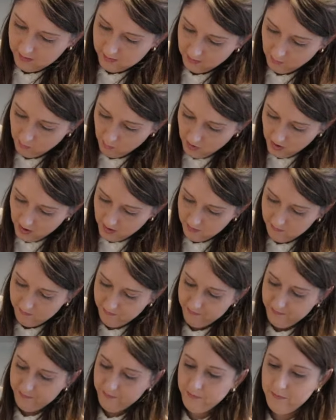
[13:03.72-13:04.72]
somewhere.
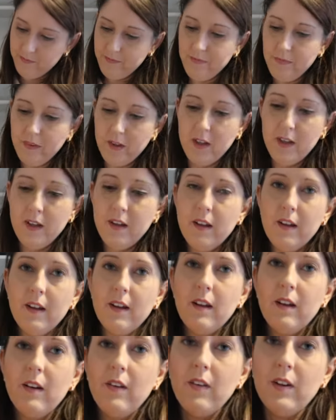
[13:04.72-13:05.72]

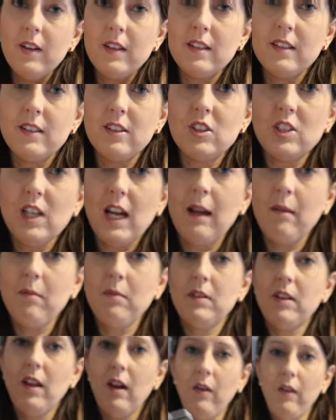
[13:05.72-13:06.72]
Which is a shame.
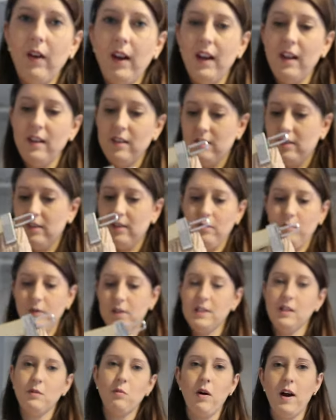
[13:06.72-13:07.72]
So,
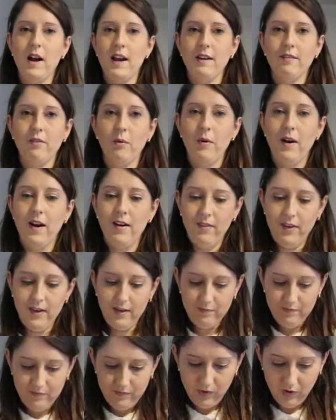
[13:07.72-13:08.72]
which is why I never wear
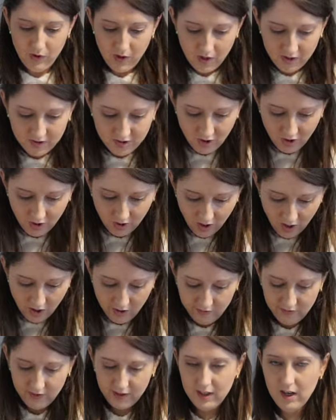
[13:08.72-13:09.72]
it. Although it's not
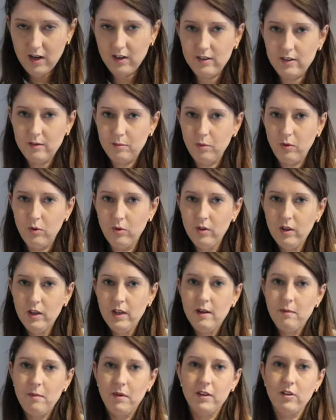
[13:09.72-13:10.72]
overly noticeable,
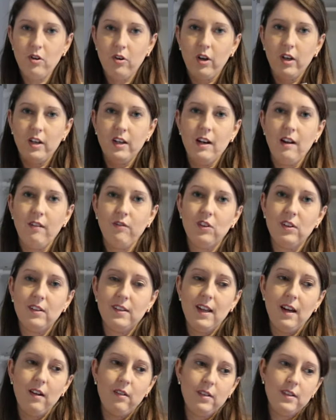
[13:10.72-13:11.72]
it's not good enough to
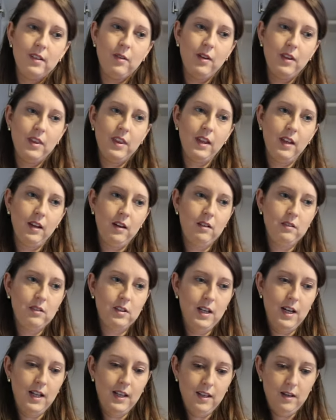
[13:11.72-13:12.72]
sell, so I think I'll
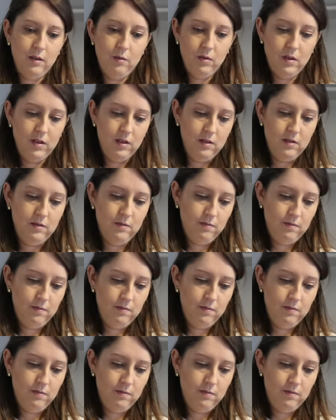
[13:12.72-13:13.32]
donate that one.